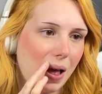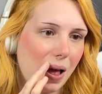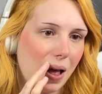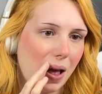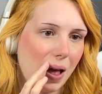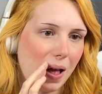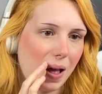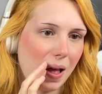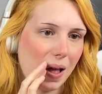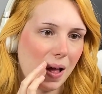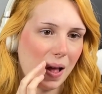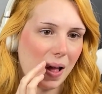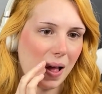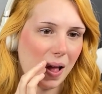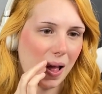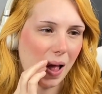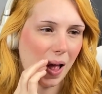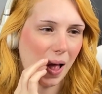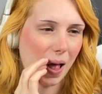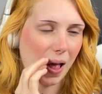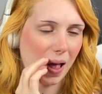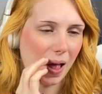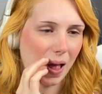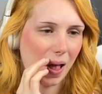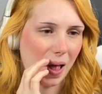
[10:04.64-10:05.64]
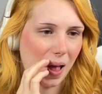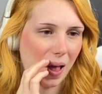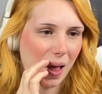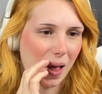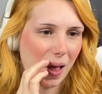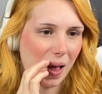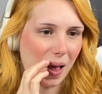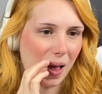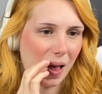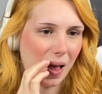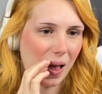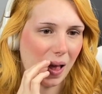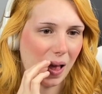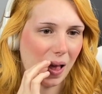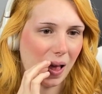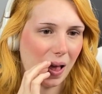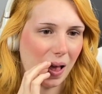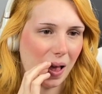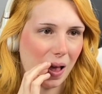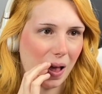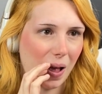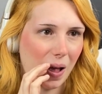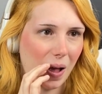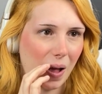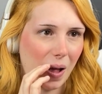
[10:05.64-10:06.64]

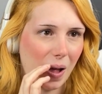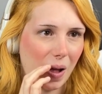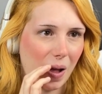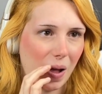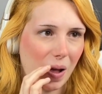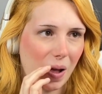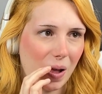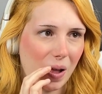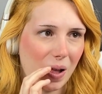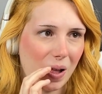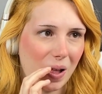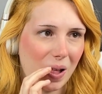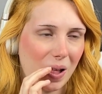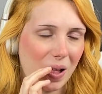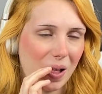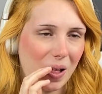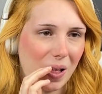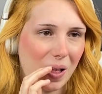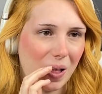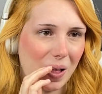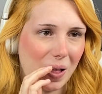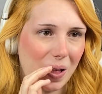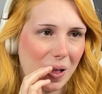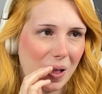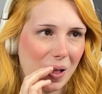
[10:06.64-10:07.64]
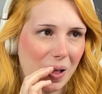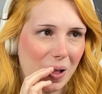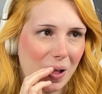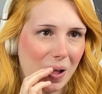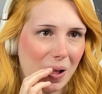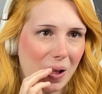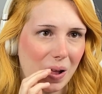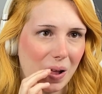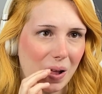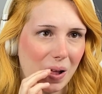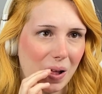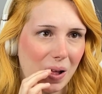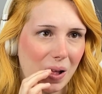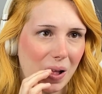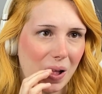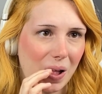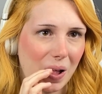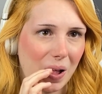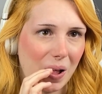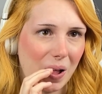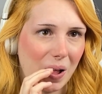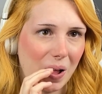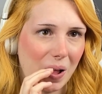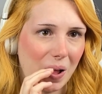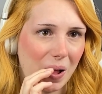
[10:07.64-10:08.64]

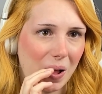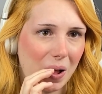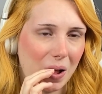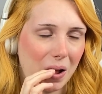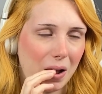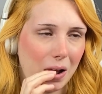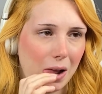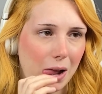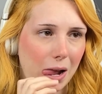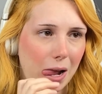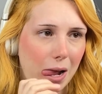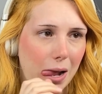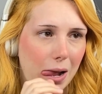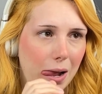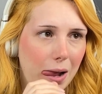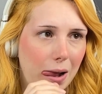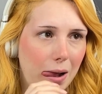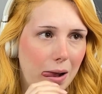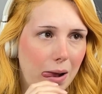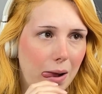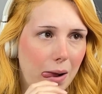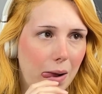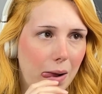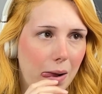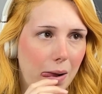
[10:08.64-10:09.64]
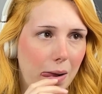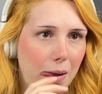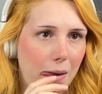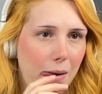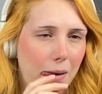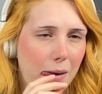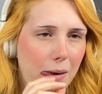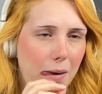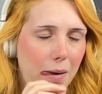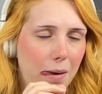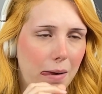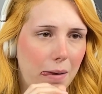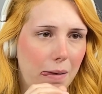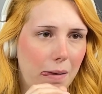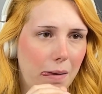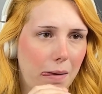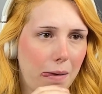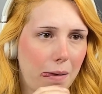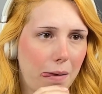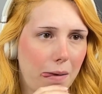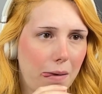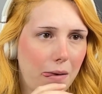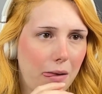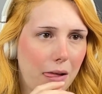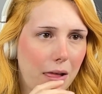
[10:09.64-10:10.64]

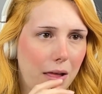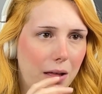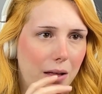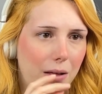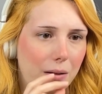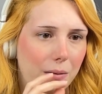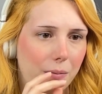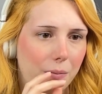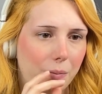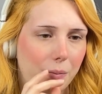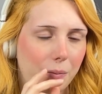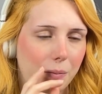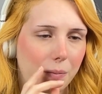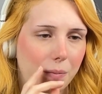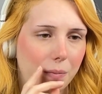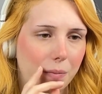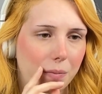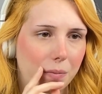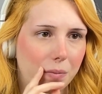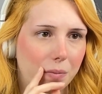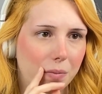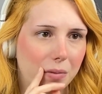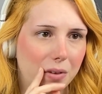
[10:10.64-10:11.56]
(silence)